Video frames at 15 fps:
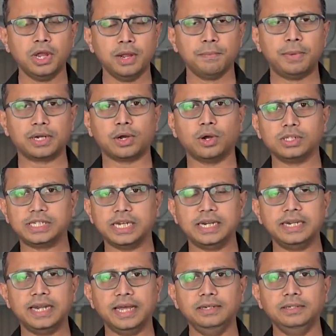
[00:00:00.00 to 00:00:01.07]
But all said
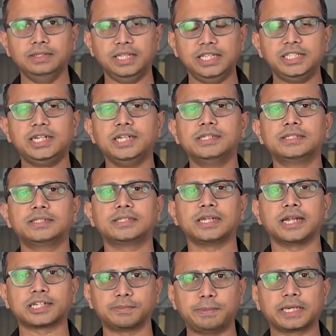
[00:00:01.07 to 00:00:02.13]
and done, these deals
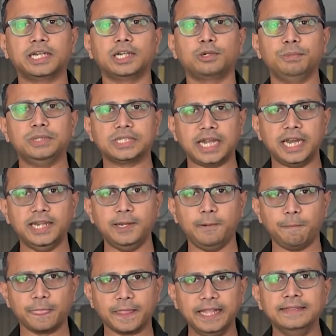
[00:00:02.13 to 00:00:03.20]
are expected to be signed
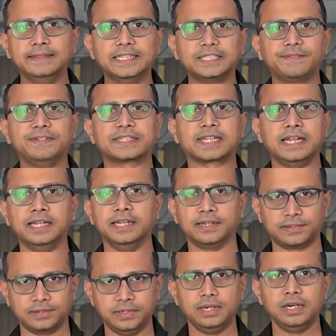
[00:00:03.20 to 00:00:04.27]
in this fiscal
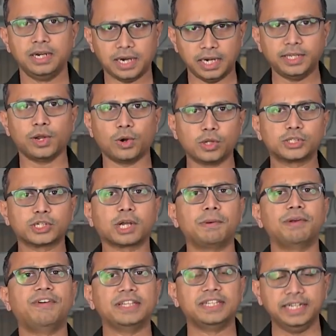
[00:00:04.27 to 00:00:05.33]
year. And there are also a couple
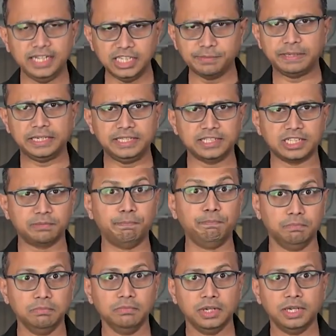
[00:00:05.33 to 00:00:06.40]
of other deals, but these are
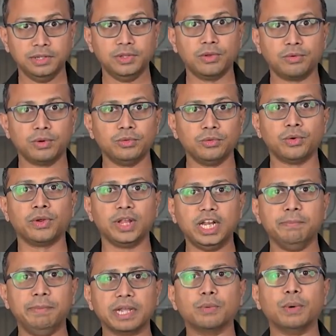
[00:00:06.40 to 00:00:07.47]
the really
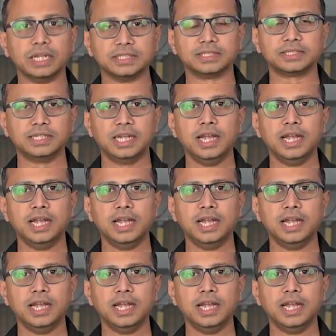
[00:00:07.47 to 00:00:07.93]
big ones.